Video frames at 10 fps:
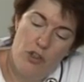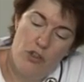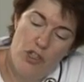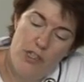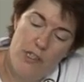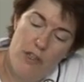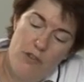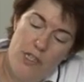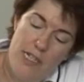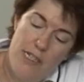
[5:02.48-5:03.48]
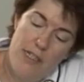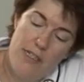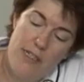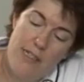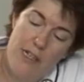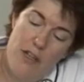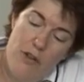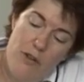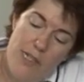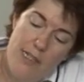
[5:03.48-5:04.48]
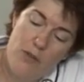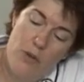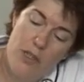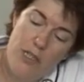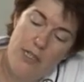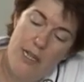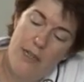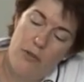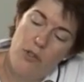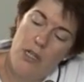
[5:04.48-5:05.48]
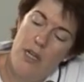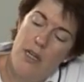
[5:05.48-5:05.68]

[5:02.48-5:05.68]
you're just going to need to slowly squirt it out